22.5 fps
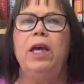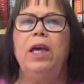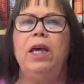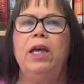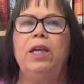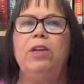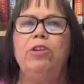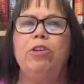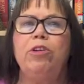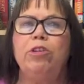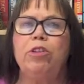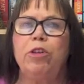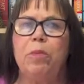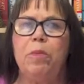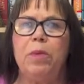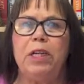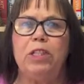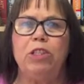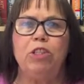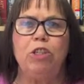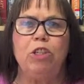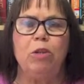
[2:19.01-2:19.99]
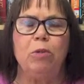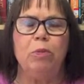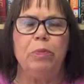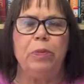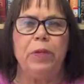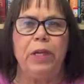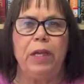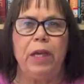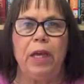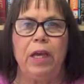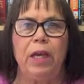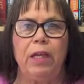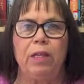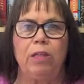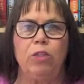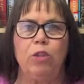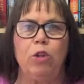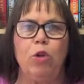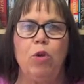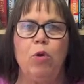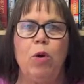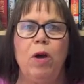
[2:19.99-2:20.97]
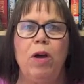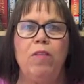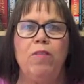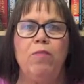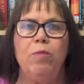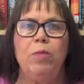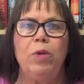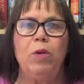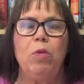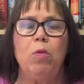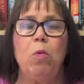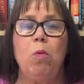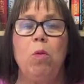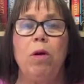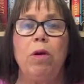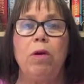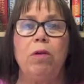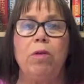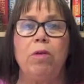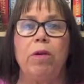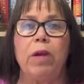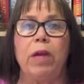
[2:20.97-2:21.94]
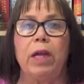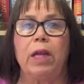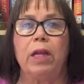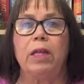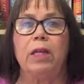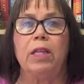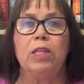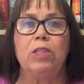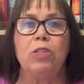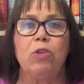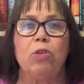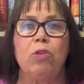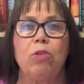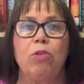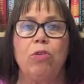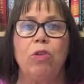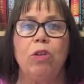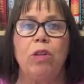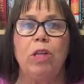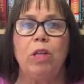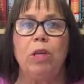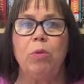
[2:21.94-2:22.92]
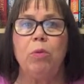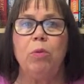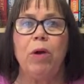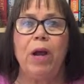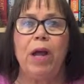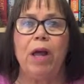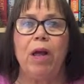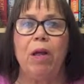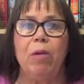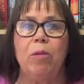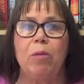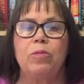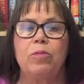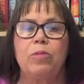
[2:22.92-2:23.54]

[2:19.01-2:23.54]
interdimensional beings who have been wandering this earthly realm.